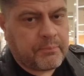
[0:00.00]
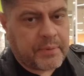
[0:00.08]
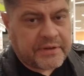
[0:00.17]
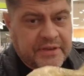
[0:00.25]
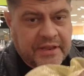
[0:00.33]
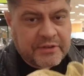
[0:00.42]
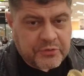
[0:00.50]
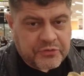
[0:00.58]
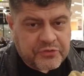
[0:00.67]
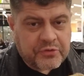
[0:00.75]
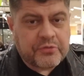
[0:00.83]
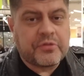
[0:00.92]

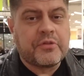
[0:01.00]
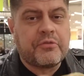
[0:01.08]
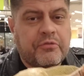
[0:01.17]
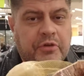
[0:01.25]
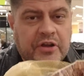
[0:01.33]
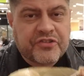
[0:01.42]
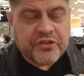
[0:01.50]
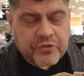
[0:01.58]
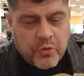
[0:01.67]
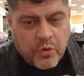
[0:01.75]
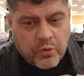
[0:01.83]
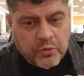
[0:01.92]
Potatoes, the Russian
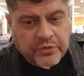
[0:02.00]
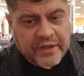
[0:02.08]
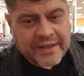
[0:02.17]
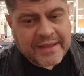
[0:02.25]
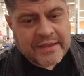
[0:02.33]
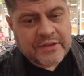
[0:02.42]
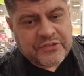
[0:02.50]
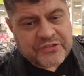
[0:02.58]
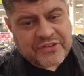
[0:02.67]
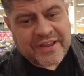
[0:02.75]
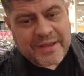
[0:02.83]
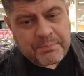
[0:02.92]
gold.
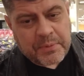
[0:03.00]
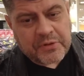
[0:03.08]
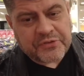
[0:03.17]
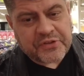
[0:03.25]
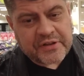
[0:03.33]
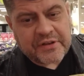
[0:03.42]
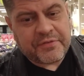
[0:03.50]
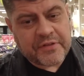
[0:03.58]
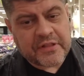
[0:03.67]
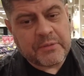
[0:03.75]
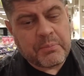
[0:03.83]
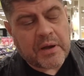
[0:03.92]
Staples, I
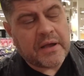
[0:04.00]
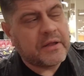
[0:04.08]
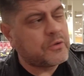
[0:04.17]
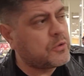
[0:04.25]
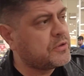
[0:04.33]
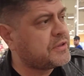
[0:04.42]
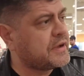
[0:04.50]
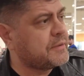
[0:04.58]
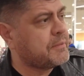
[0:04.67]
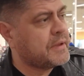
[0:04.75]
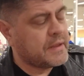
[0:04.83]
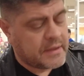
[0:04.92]
definitely buy it all the
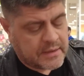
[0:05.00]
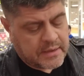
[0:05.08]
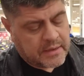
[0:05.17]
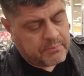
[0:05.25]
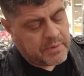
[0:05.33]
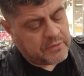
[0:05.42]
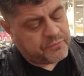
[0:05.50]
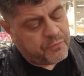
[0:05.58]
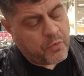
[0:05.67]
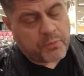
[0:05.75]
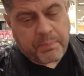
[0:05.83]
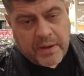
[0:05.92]
time. About
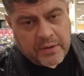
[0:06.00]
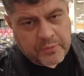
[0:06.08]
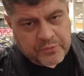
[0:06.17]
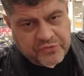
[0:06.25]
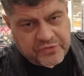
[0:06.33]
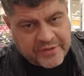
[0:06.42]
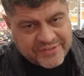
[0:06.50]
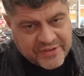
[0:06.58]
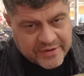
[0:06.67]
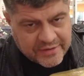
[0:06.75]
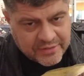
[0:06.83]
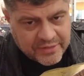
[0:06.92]
4 pounds. It's
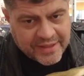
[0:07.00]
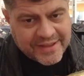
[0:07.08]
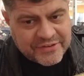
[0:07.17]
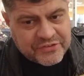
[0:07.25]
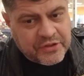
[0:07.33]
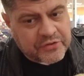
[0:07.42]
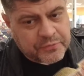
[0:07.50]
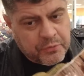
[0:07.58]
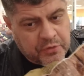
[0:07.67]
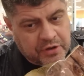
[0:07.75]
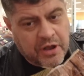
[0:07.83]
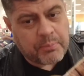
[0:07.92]
gonna last us
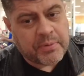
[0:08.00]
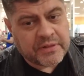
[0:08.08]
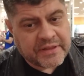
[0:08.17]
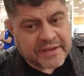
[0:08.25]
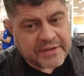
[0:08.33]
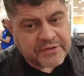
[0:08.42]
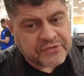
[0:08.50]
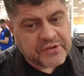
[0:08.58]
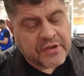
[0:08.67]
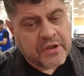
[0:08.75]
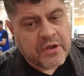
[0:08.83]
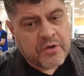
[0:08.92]
for a couple days
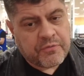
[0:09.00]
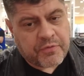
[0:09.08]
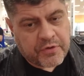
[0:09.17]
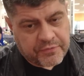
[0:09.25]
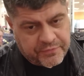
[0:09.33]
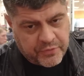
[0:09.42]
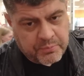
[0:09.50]
for a few